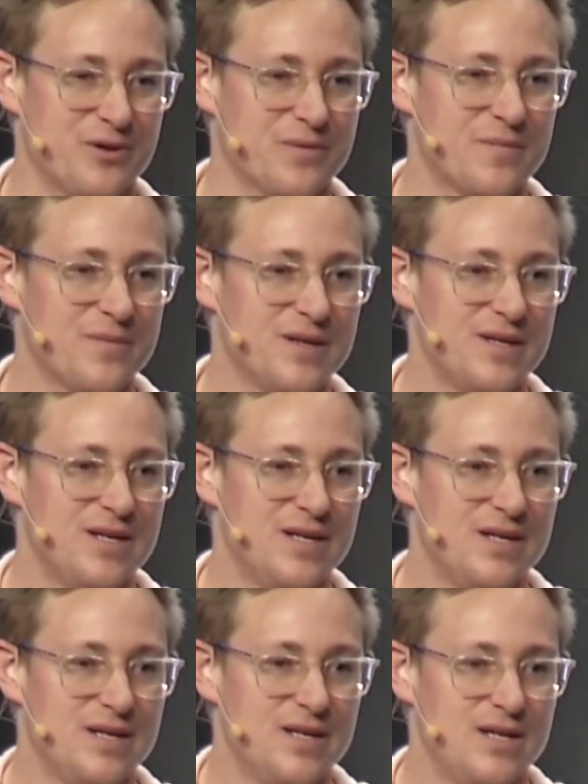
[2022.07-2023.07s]

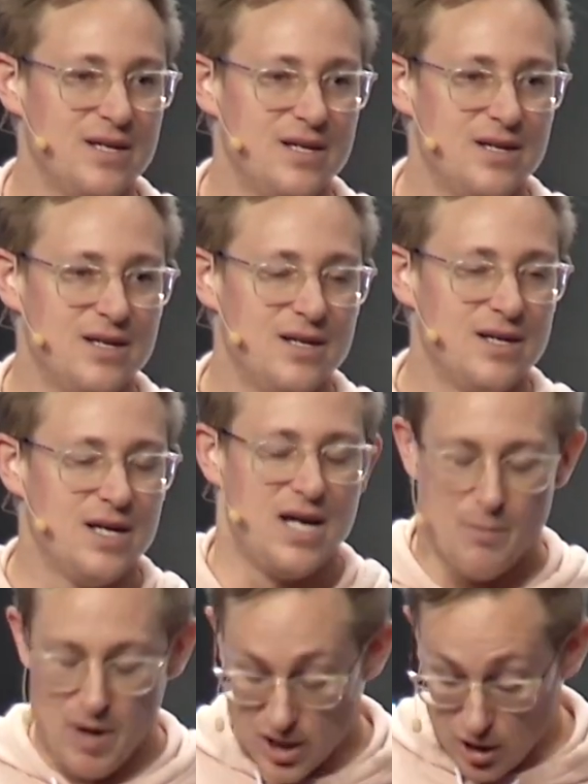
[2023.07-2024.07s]

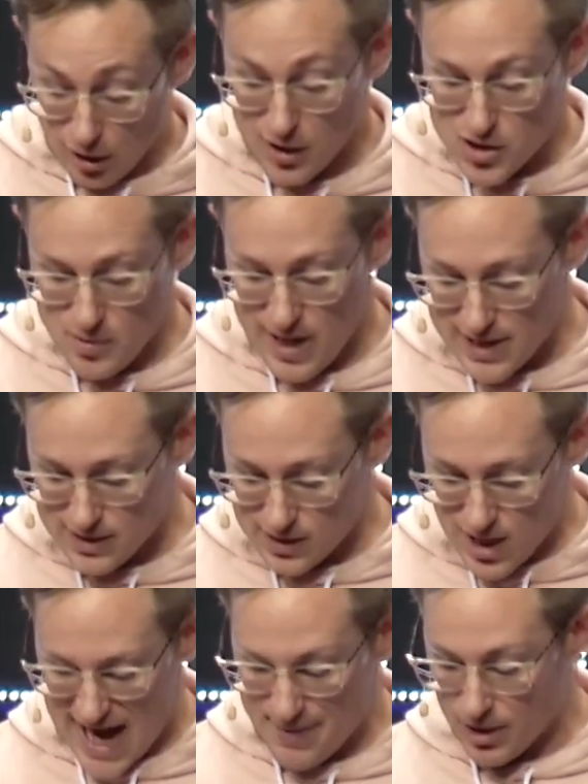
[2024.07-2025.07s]
My encouragement as the
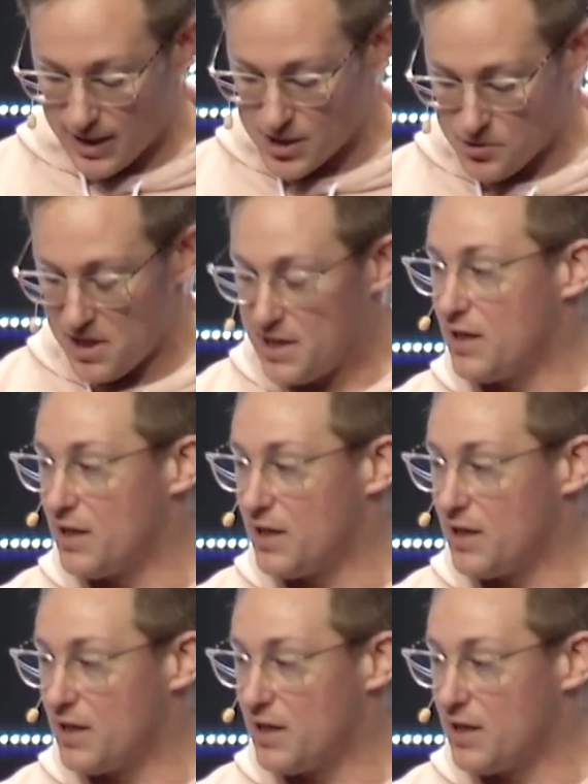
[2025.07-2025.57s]
timer gets ready to